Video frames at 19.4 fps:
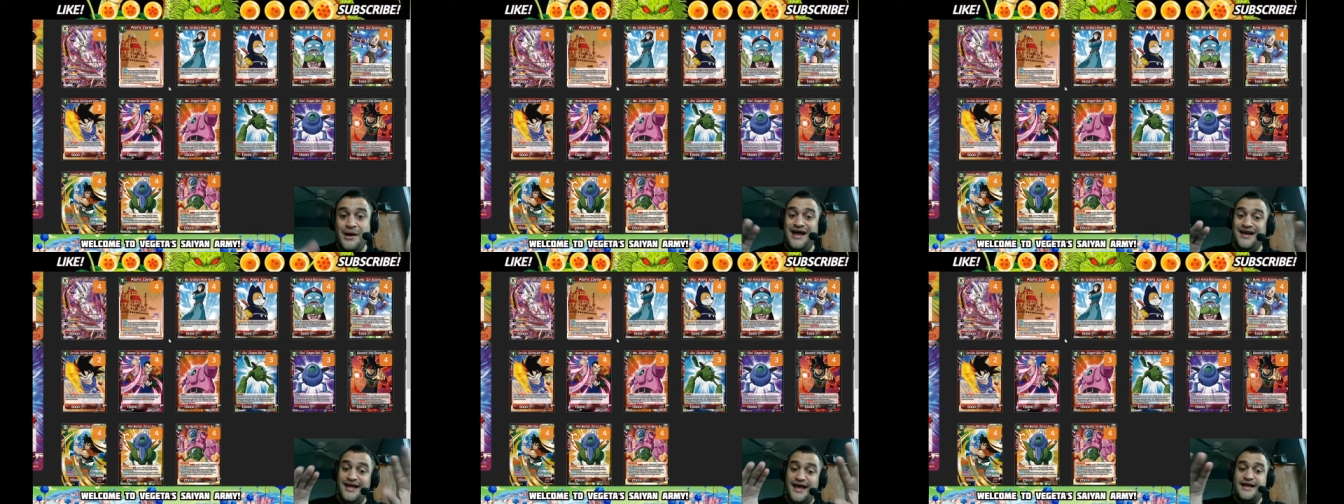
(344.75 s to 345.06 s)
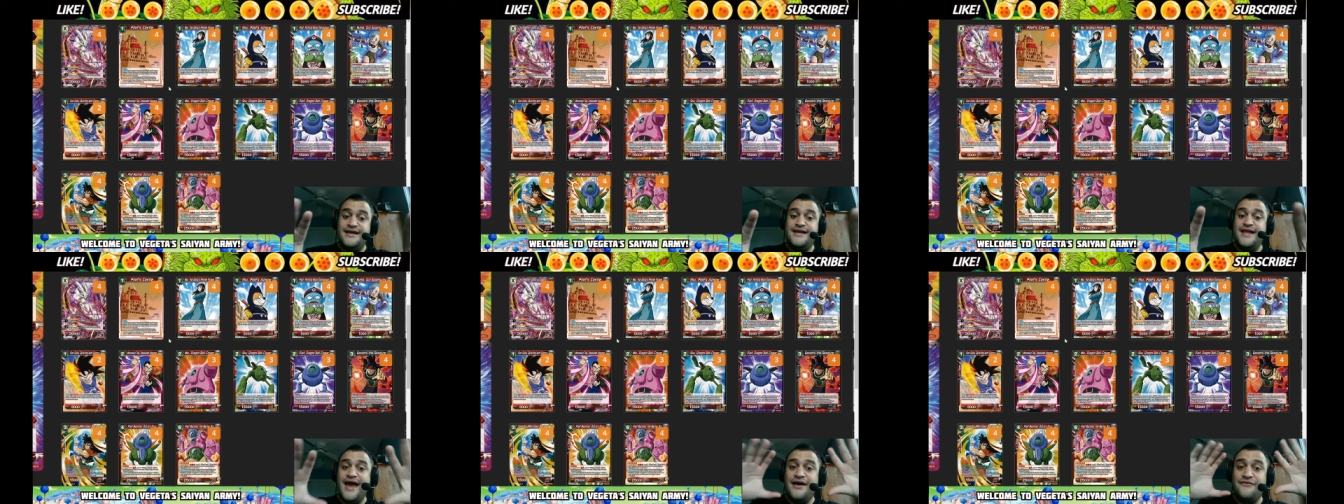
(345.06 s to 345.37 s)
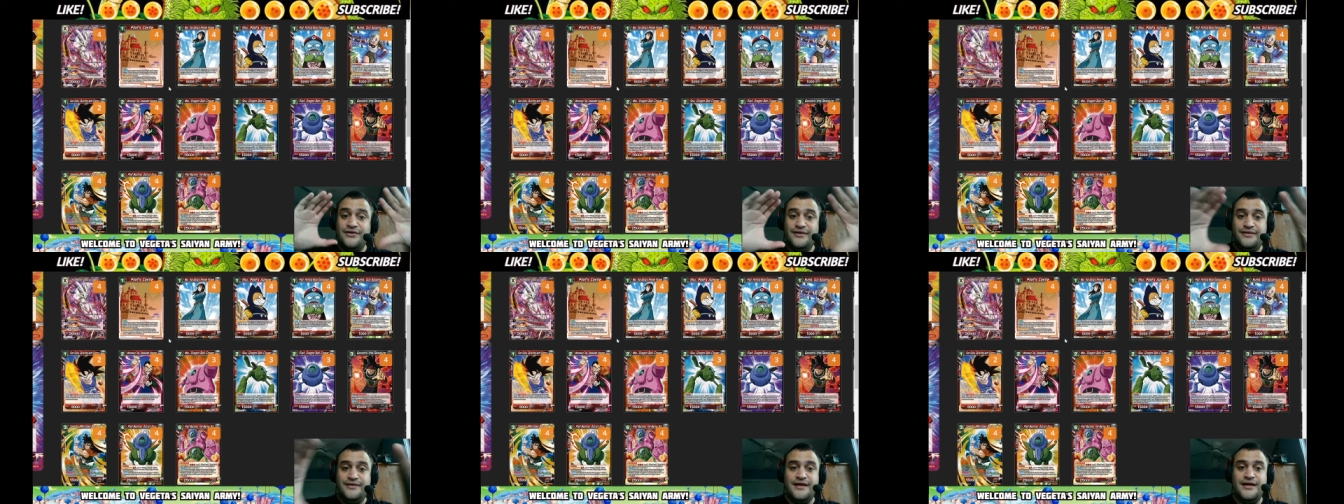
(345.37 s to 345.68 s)
And again,
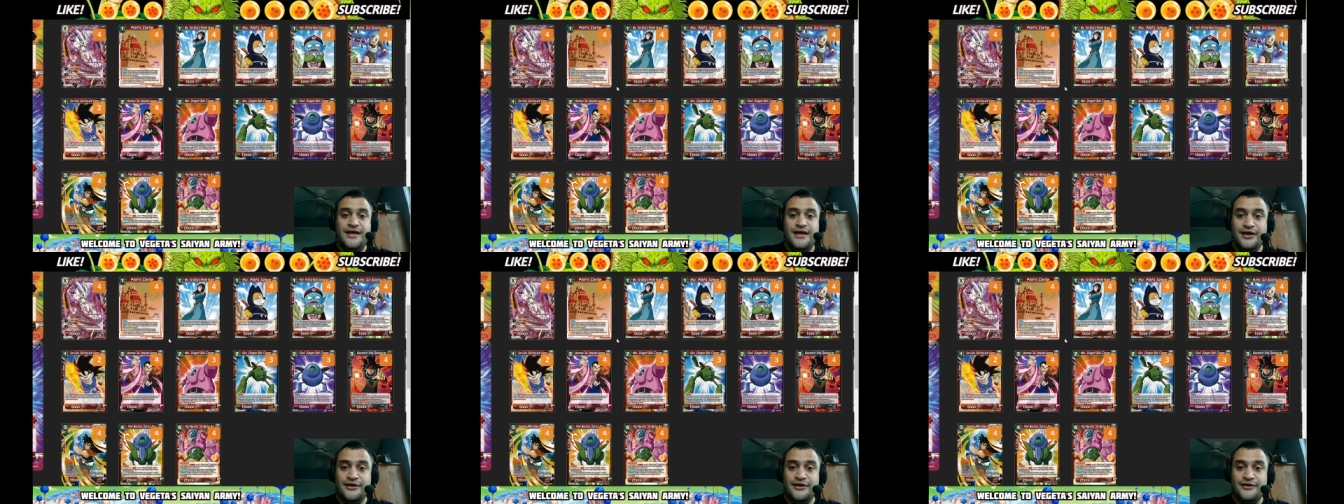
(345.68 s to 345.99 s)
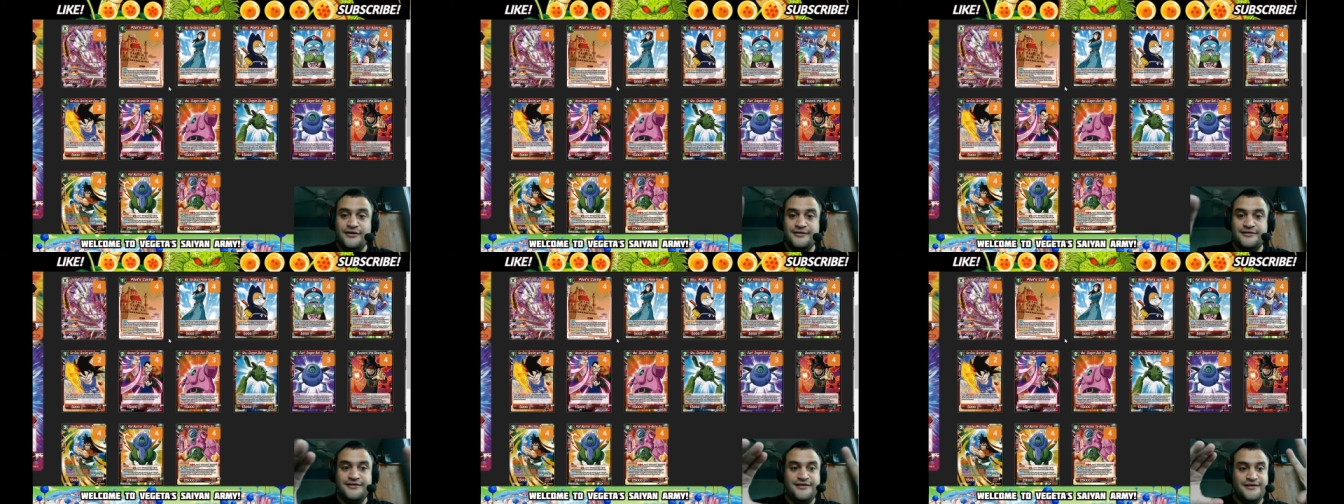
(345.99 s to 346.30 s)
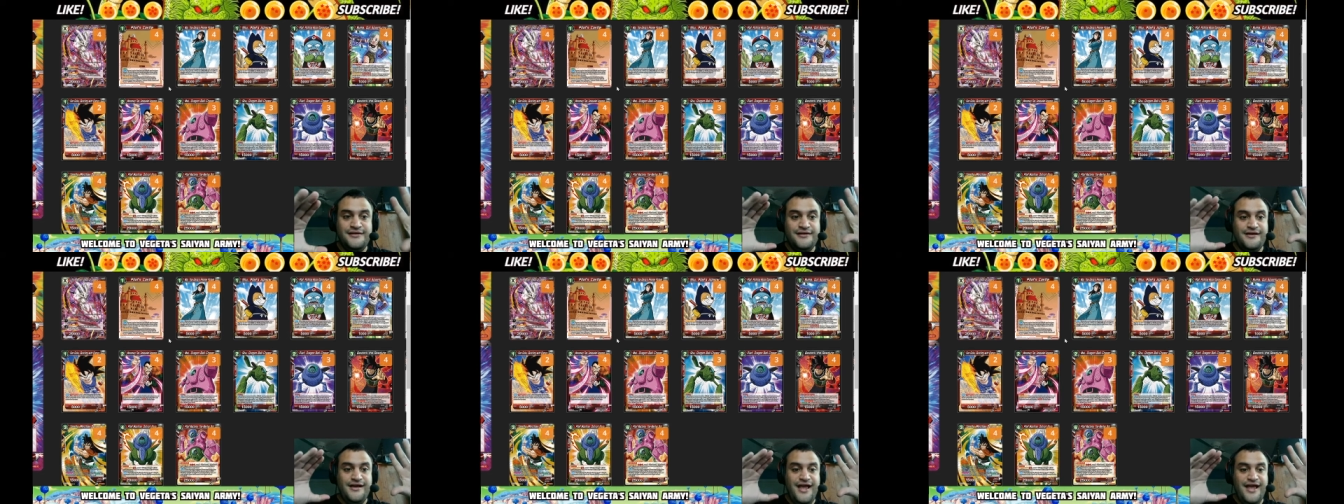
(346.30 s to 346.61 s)
everything here
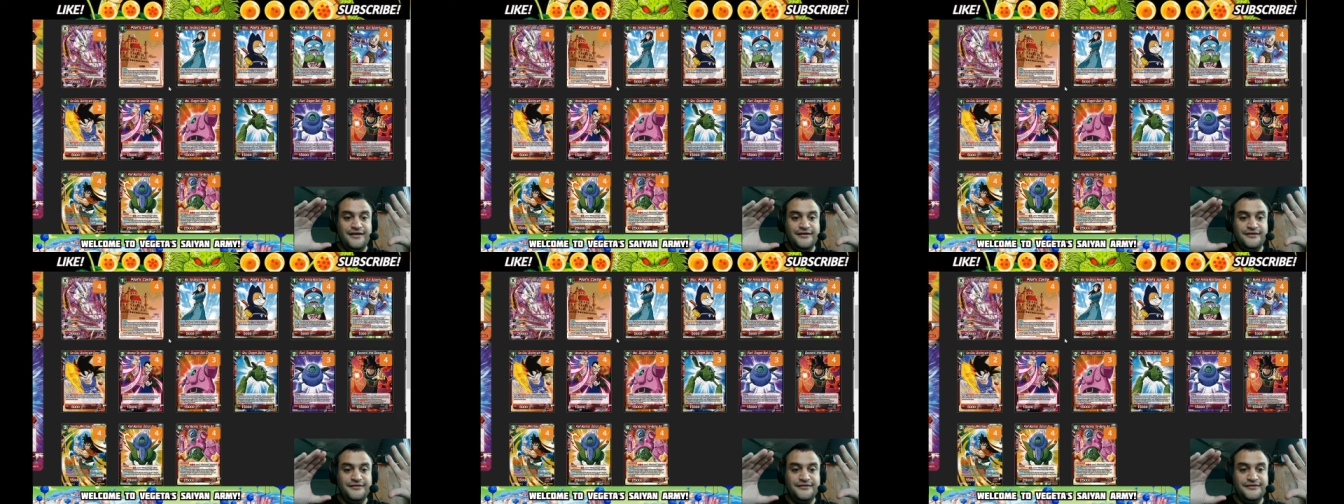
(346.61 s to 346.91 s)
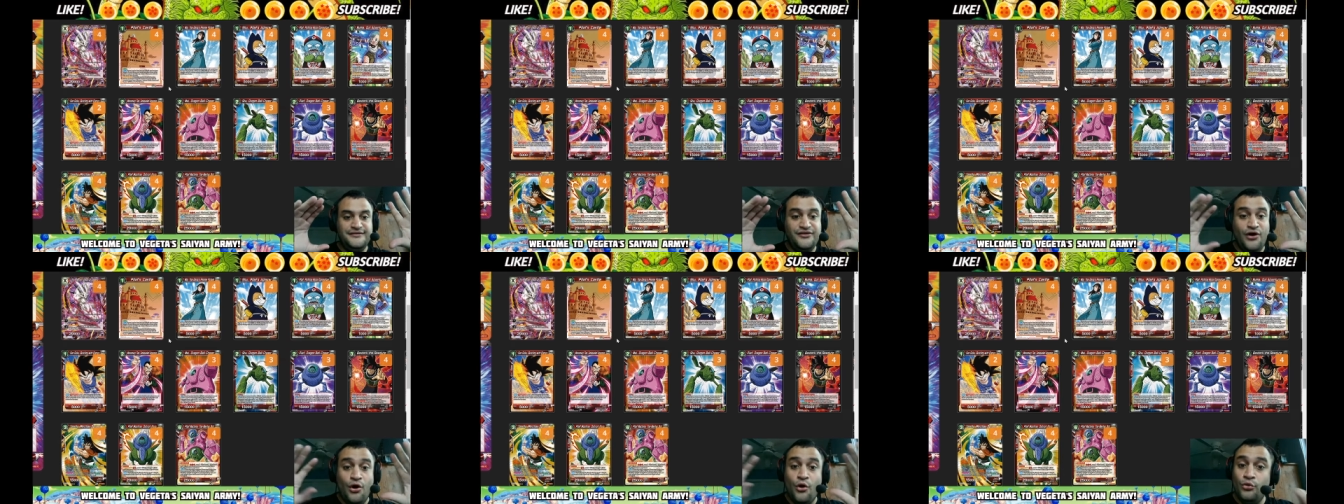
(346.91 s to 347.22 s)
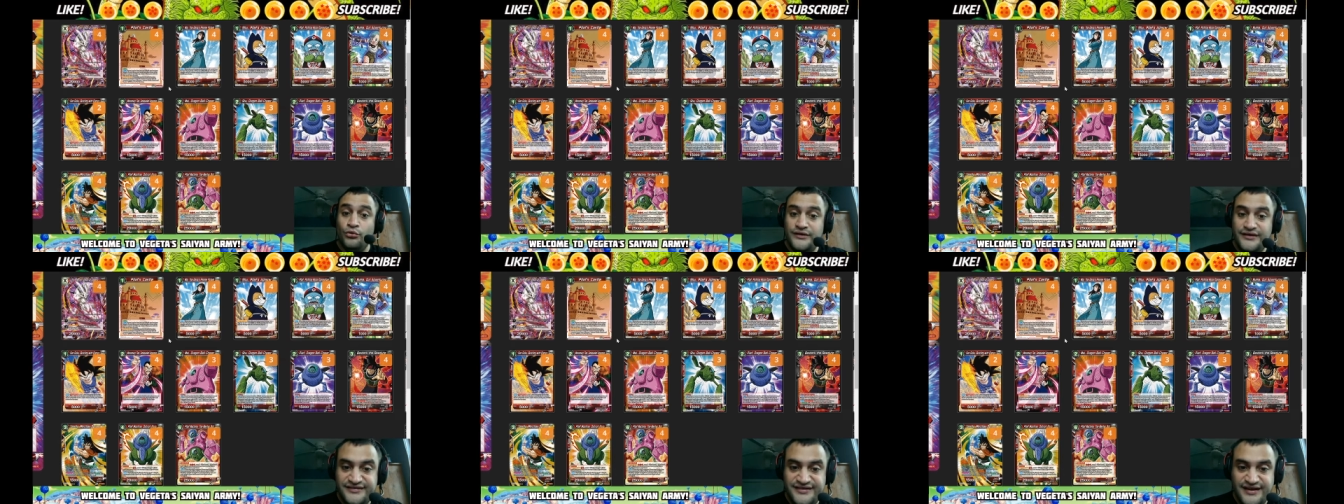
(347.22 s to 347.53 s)
is
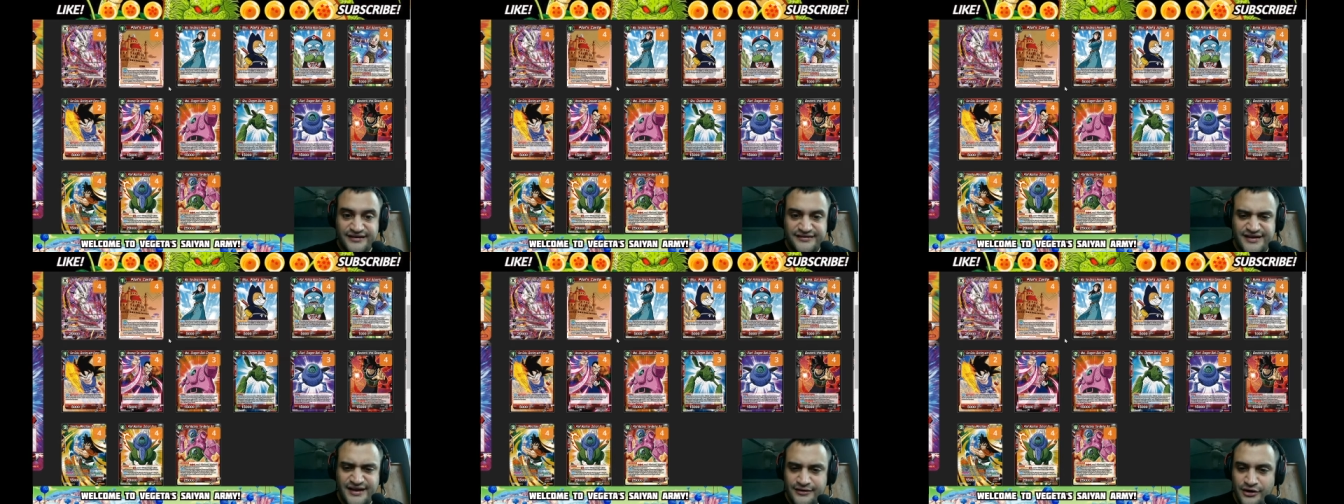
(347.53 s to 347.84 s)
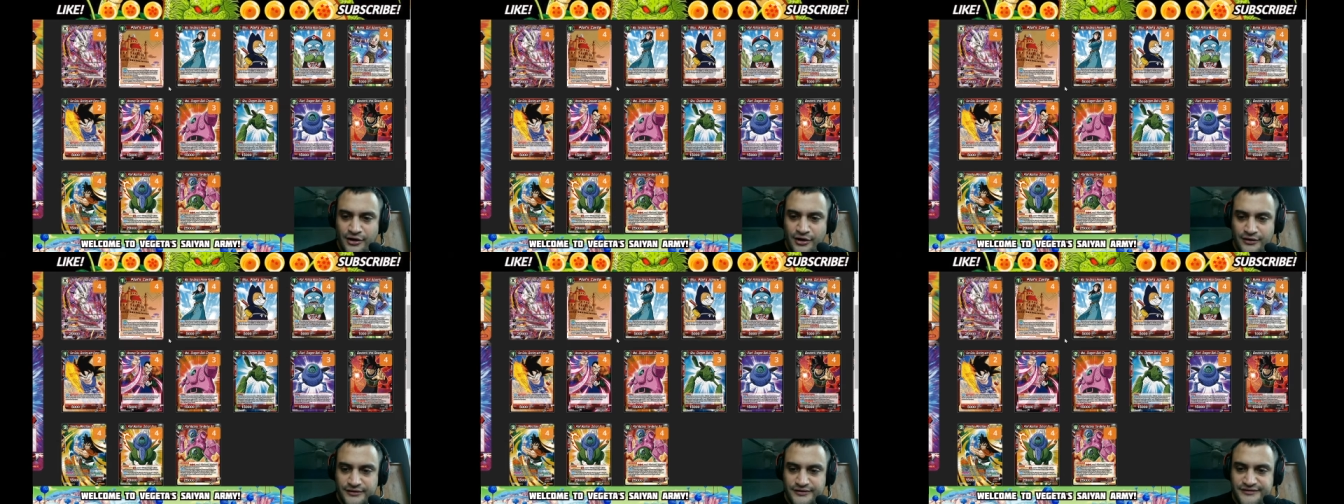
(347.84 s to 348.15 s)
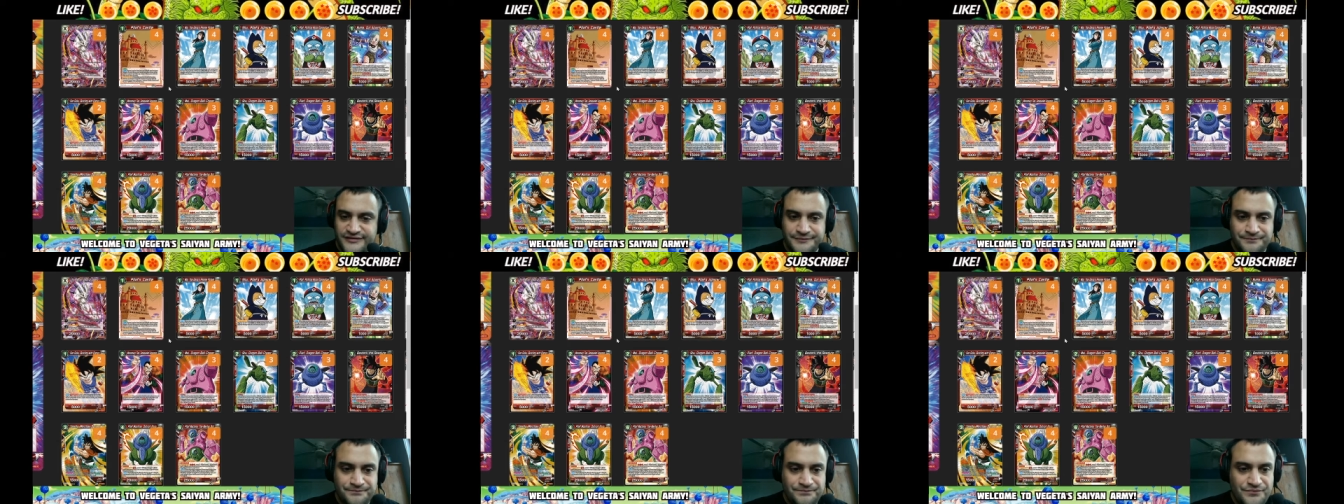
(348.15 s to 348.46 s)
only set 10
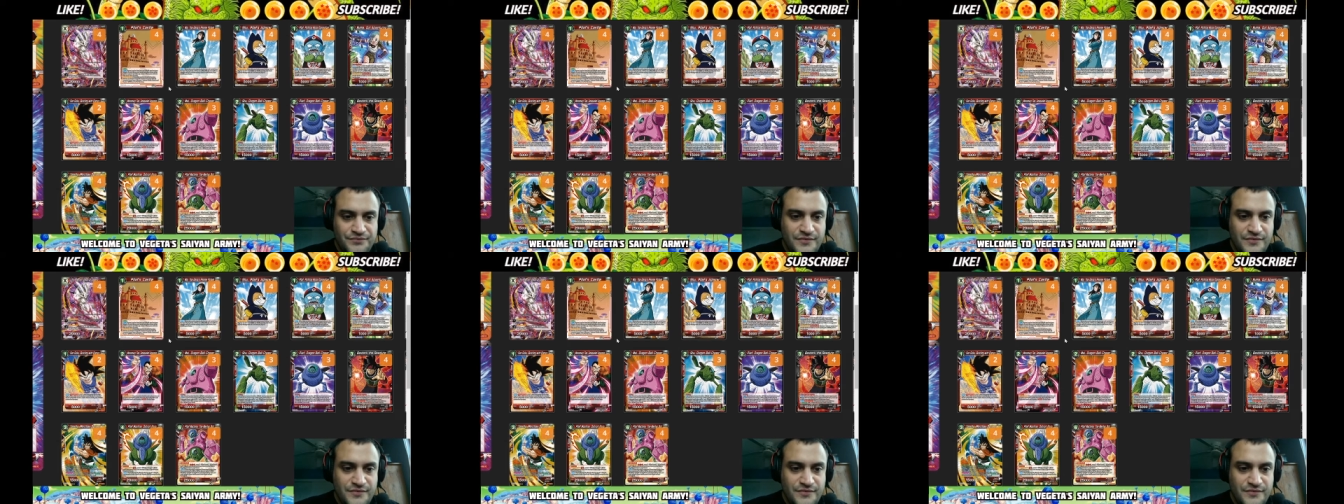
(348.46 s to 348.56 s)
cards.